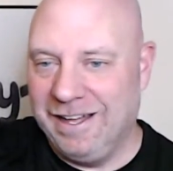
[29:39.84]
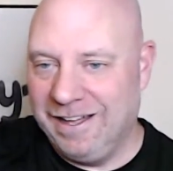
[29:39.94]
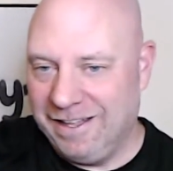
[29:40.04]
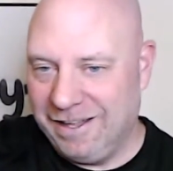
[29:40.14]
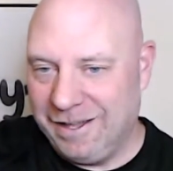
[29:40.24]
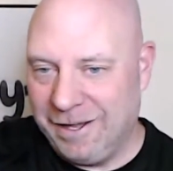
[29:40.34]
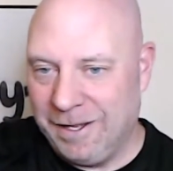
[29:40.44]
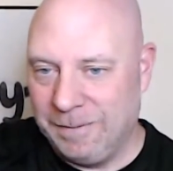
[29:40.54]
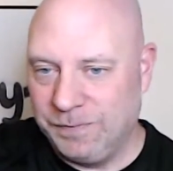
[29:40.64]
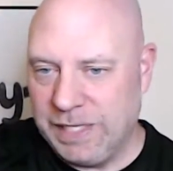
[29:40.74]

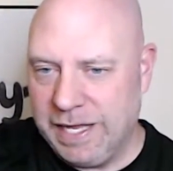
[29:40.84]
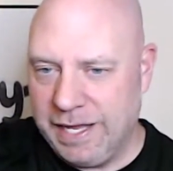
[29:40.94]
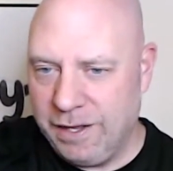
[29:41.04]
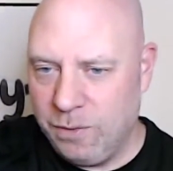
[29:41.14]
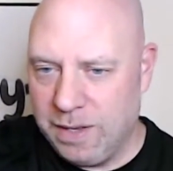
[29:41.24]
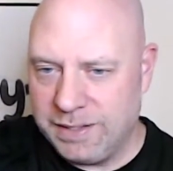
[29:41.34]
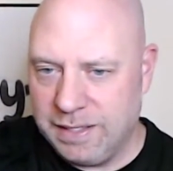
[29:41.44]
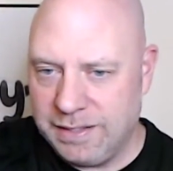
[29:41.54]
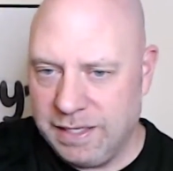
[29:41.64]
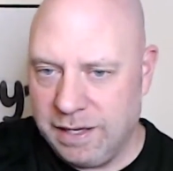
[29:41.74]
And who else did
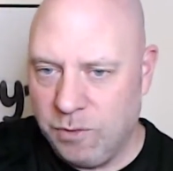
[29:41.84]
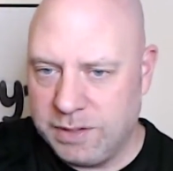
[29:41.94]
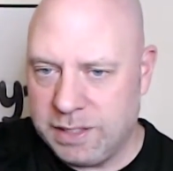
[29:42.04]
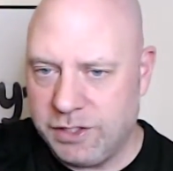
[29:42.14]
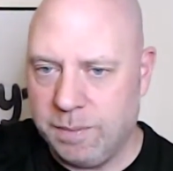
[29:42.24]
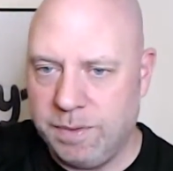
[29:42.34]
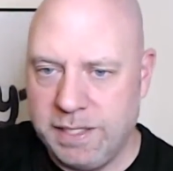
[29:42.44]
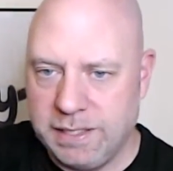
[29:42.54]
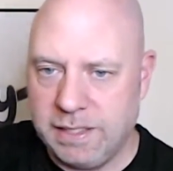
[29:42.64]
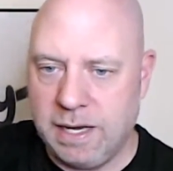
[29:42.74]
I see? More Sunshine,
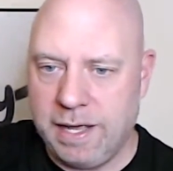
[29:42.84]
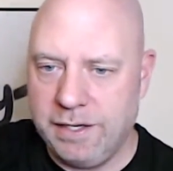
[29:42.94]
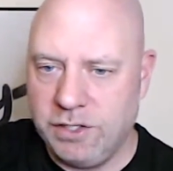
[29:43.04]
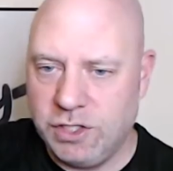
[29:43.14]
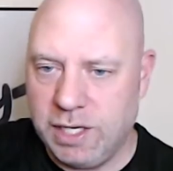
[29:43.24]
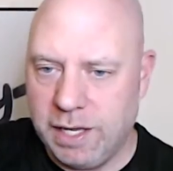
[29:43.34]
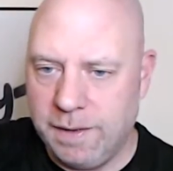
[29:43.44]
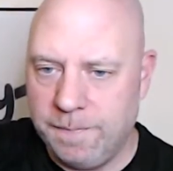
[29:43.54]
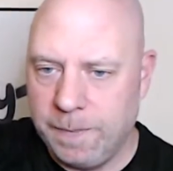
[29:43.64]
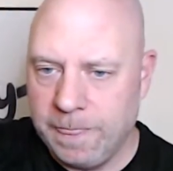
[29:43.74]
please. I said hi to
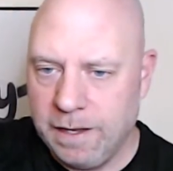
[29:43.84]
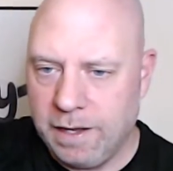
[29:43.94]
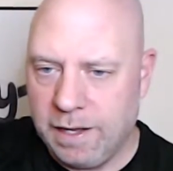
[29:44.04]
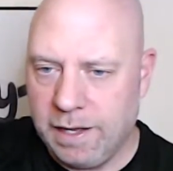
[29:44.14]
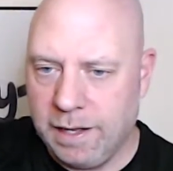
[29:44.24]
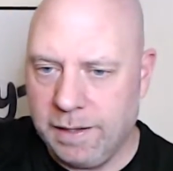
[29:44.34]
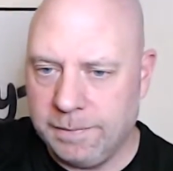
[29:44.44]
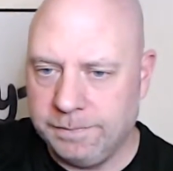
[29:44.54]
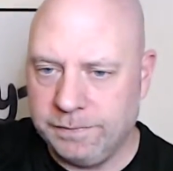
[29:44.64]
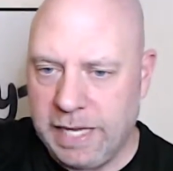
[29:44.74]
Jim,
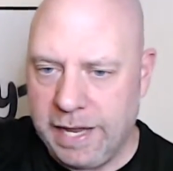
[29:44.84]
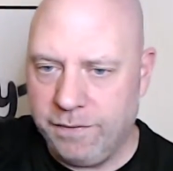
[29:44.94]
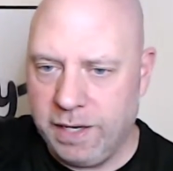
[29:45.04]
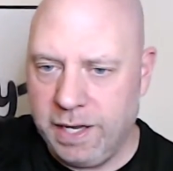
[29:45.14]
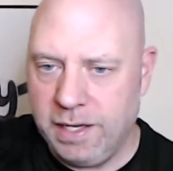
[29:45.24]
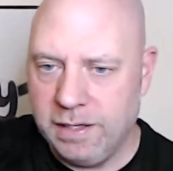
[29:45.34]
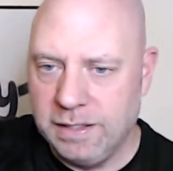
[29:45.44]
Avery,